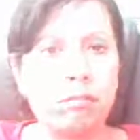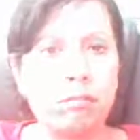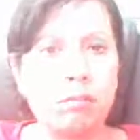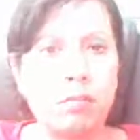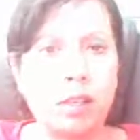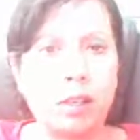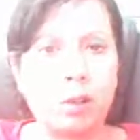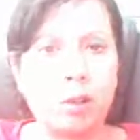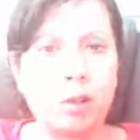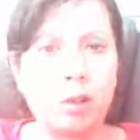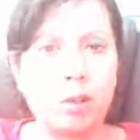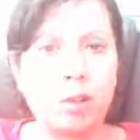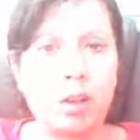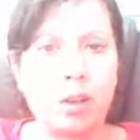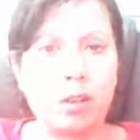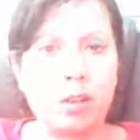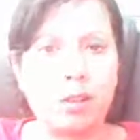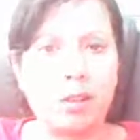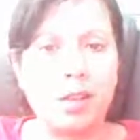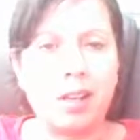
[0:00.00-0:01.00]
and it goes
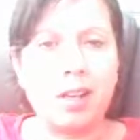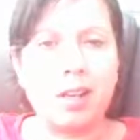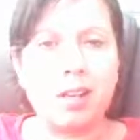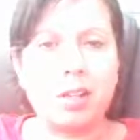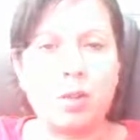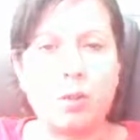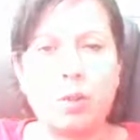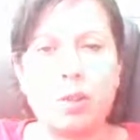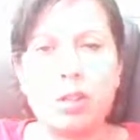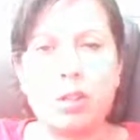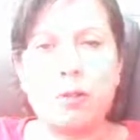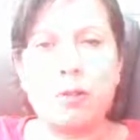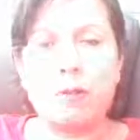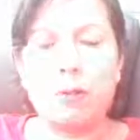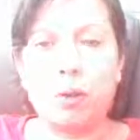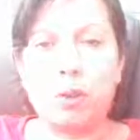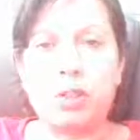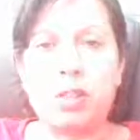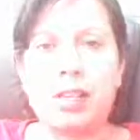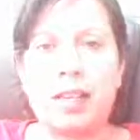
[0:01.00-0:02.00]
on. So what is
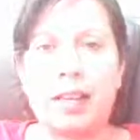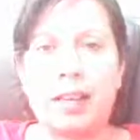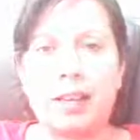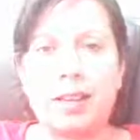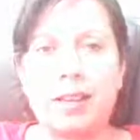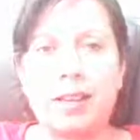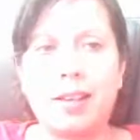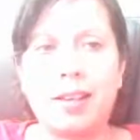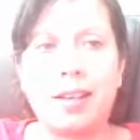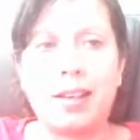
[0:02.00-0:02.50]
full stack?